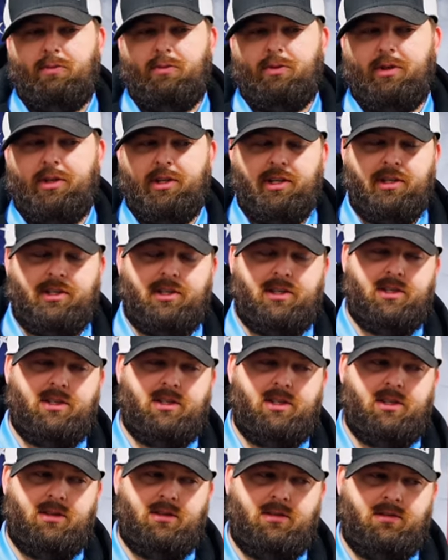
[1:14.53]
with
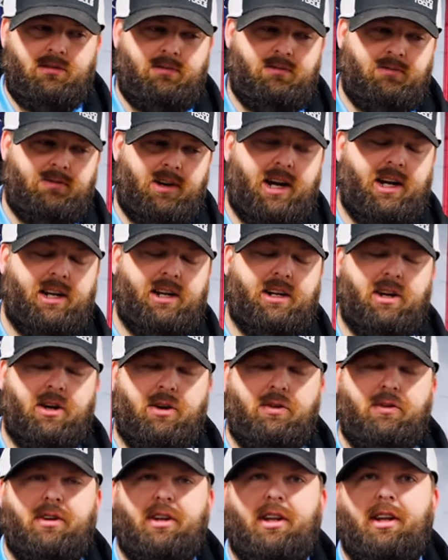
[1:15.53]
us fighting
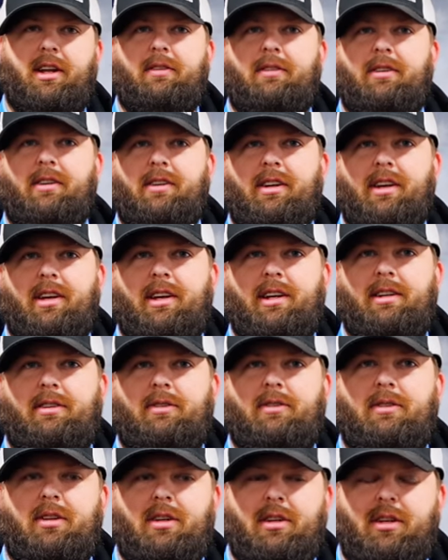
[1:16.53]
COVID and everything,
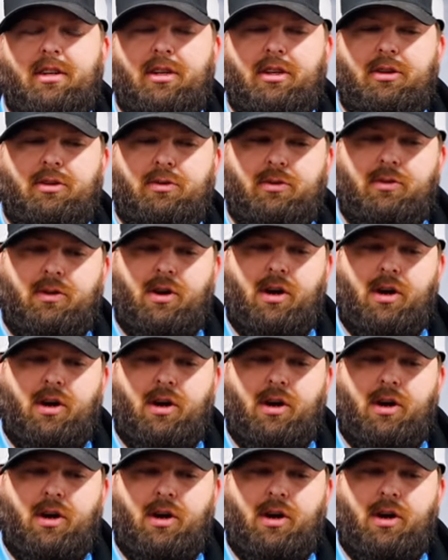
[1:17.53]
mm-hmm.